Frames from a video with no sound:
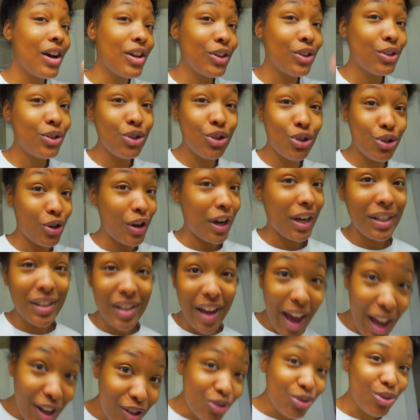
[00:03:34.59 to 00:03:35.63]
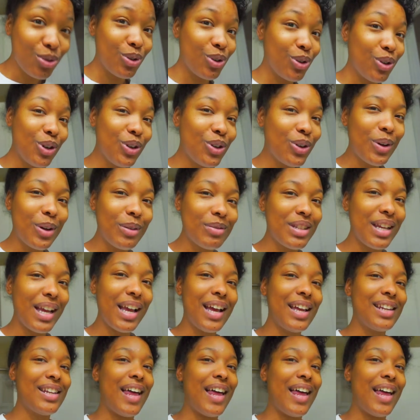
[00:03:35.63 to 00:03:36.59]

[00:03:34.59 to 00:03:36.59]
a straight natural. You know what I'm saying?